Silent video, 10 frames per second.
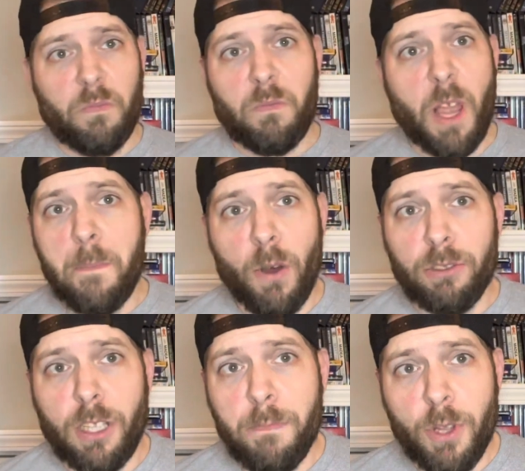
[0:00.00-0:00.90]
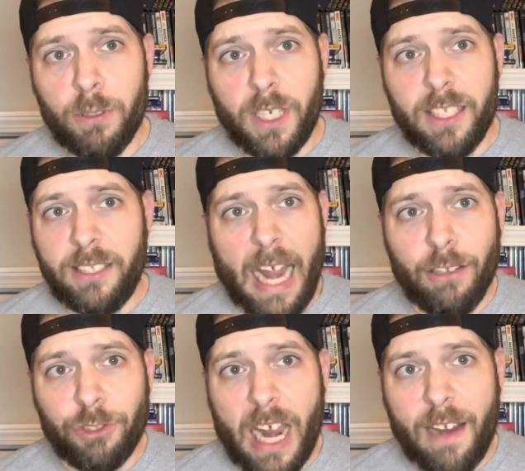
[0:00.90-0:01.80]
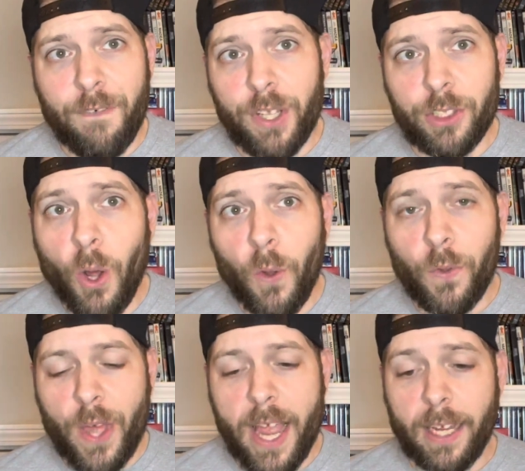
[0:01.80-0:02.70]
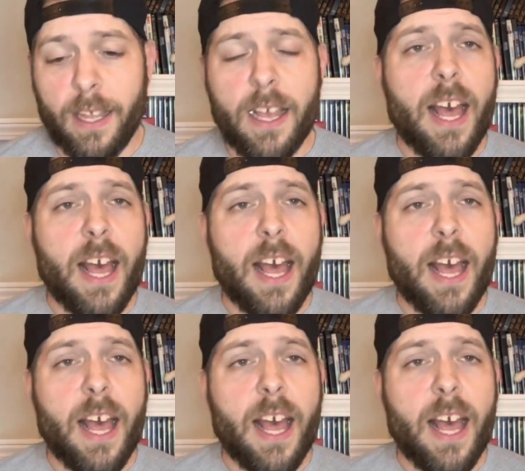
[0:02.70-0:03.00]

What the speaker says: composed the music and soundtrack for this whole thing.